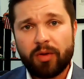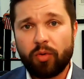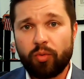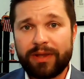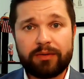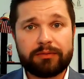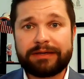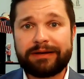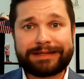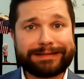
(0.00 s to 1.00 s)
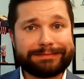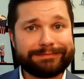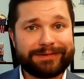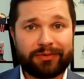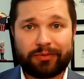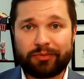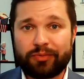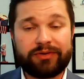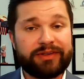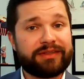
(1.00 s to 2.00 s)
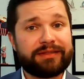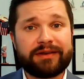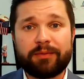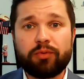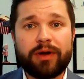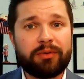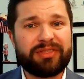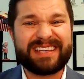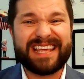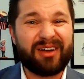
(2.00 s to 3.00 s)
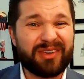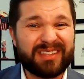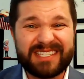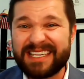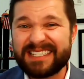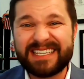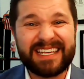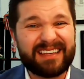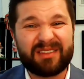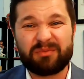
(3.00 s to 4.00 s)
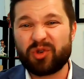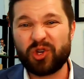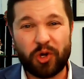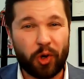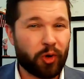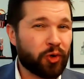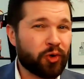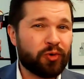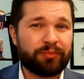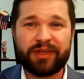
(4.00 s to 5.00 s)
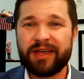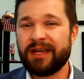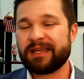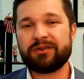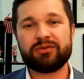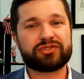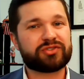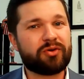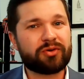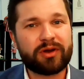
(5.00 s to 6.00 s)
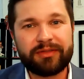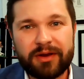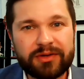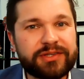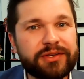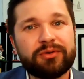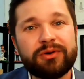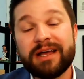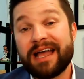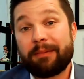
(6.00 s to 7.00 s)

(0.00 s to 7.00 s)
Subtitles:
we like to really season it up well with Italian seasoning, get some good herbs, get a little salt on there too.